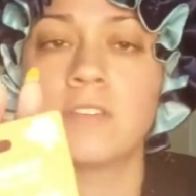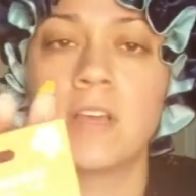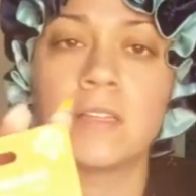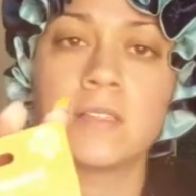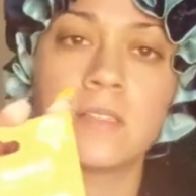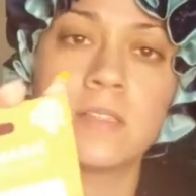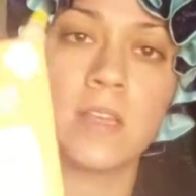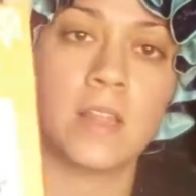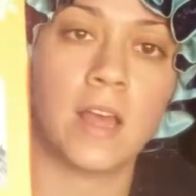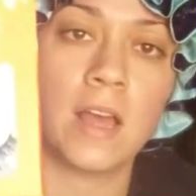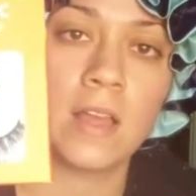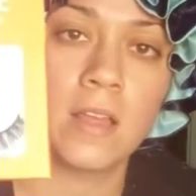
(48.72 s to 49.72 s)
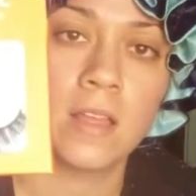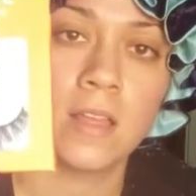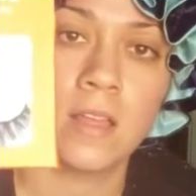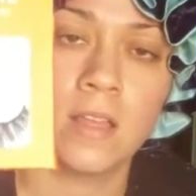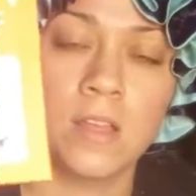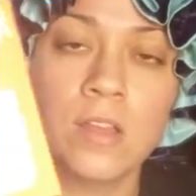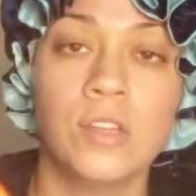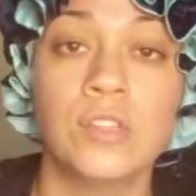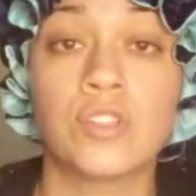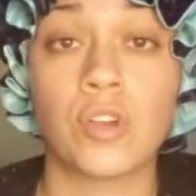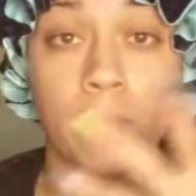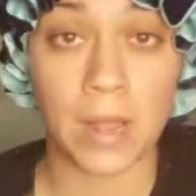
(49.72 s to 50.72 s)
if you guys can see that.
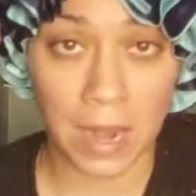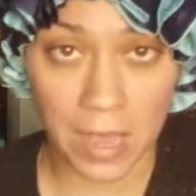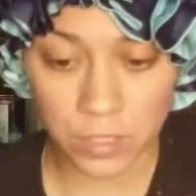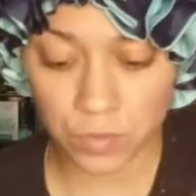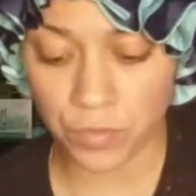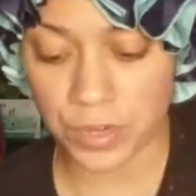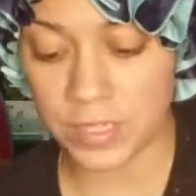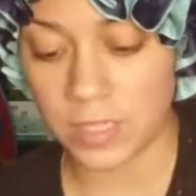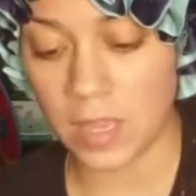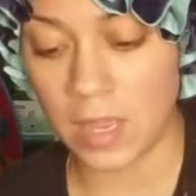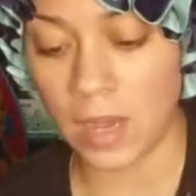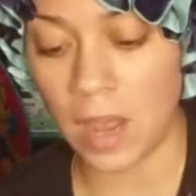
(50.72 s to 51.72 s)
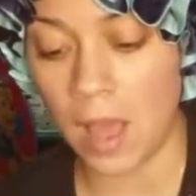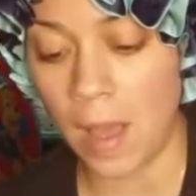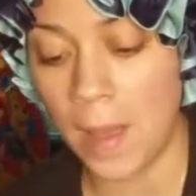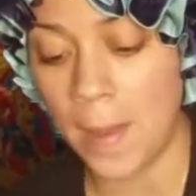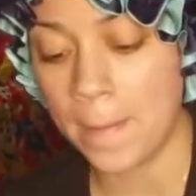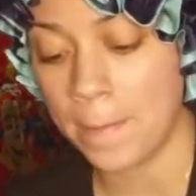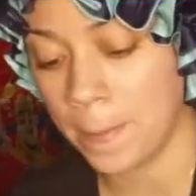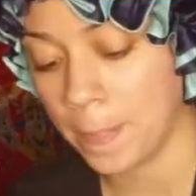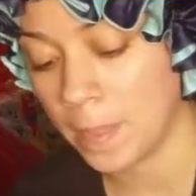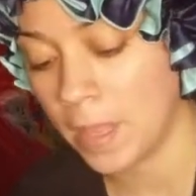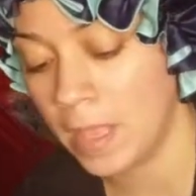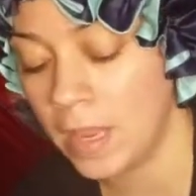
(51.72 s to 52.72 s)
So my last recent
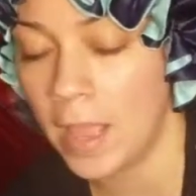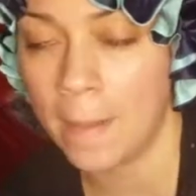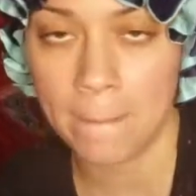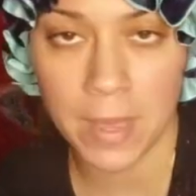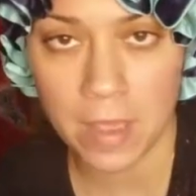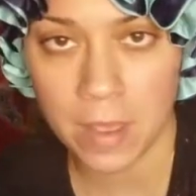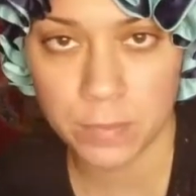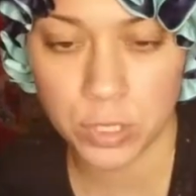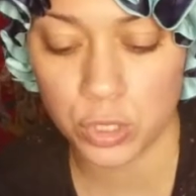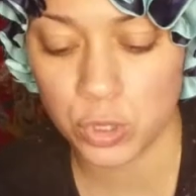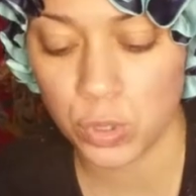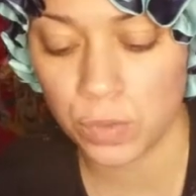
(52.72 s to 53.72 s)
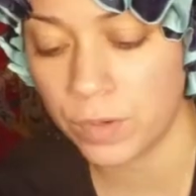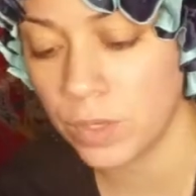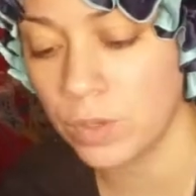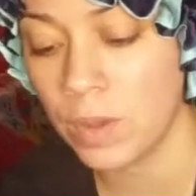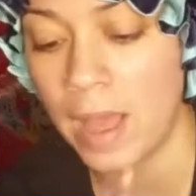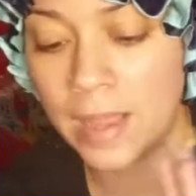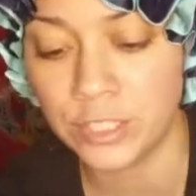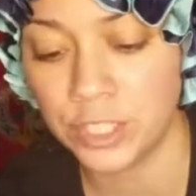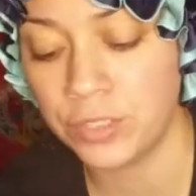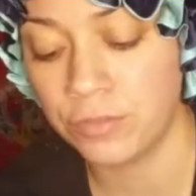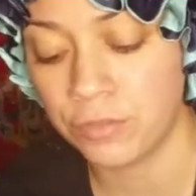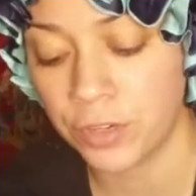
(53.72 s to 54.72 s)
like makeup tutorial
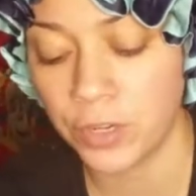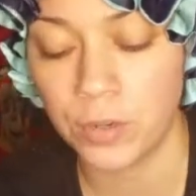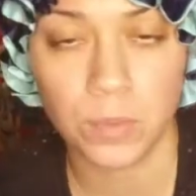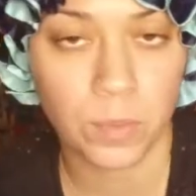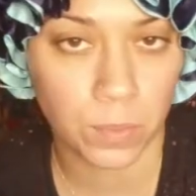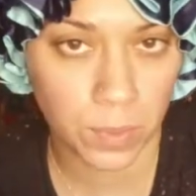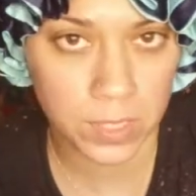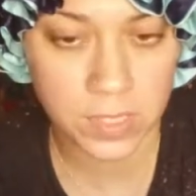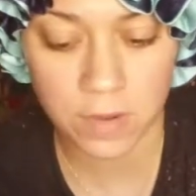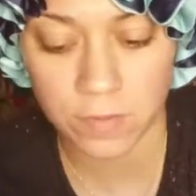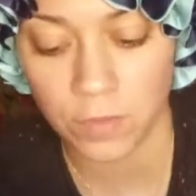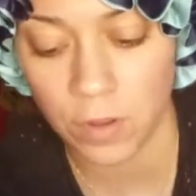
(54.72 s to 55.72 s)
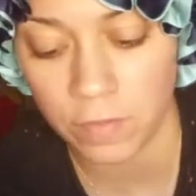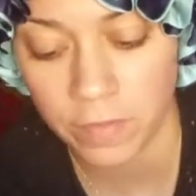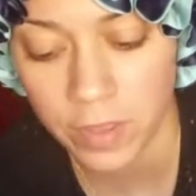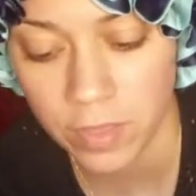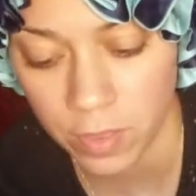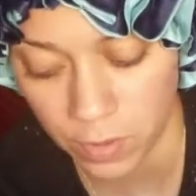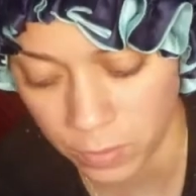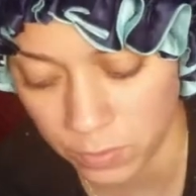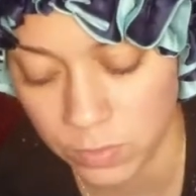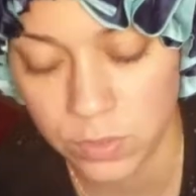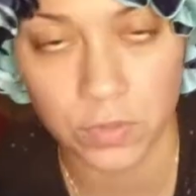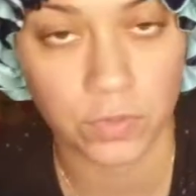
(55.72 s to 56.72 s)
IG reel was involving
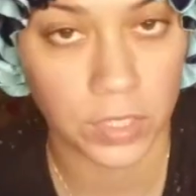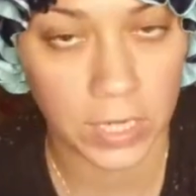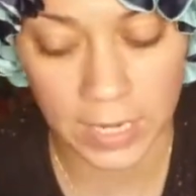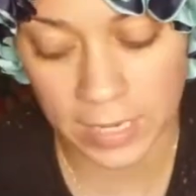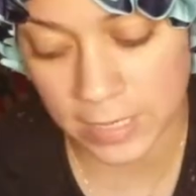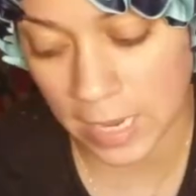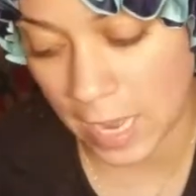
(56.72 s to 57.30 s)
those really nice